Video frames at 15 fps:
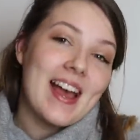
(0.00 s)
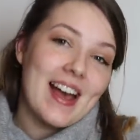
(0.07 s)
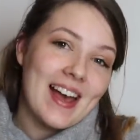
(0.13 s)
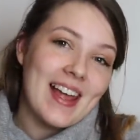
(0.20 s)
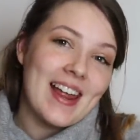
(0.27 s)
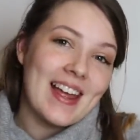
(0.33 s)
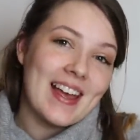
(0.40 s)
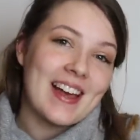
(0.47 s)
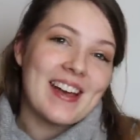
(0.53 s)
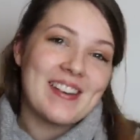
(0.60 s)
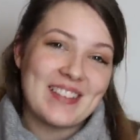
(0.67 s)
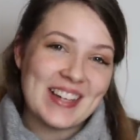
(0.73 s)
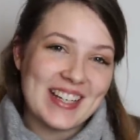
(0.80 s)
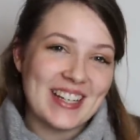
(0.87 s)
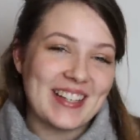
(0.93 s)
Hi,
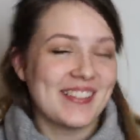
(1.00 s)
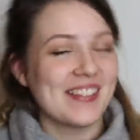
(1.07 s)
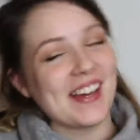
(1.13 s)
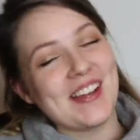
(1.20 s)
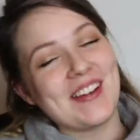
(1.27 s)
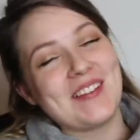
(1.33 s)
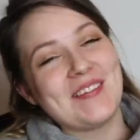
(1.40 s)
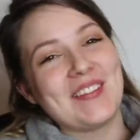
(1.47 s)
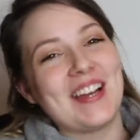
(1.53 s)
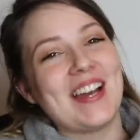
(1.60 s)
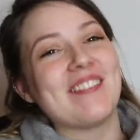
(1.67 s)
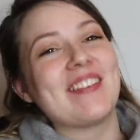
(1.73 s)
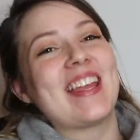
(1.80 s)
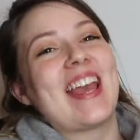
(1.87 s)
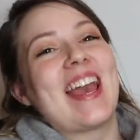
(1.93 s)
how are you? I hope you're
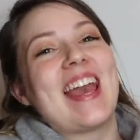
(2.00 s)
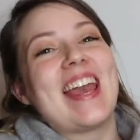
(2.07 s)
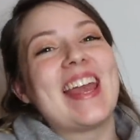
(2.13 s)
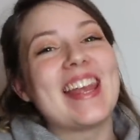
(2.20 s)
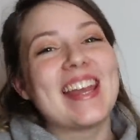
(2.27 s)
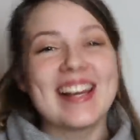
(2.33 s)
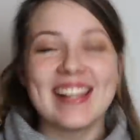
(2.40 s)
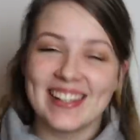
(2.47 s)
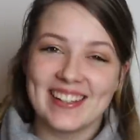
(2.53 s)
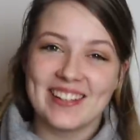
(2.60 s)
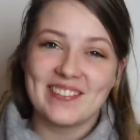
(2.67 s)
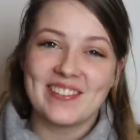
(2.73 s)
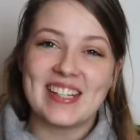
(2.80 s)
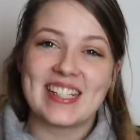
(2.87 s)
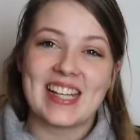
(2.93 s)
having a
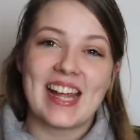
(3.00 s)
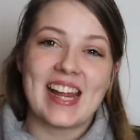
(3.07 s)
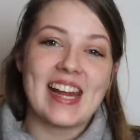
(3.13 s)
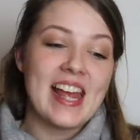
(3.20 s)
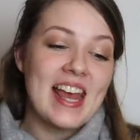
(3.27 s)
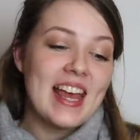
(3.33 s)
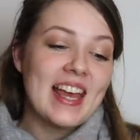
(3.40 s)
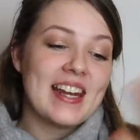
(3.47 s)
lovely day.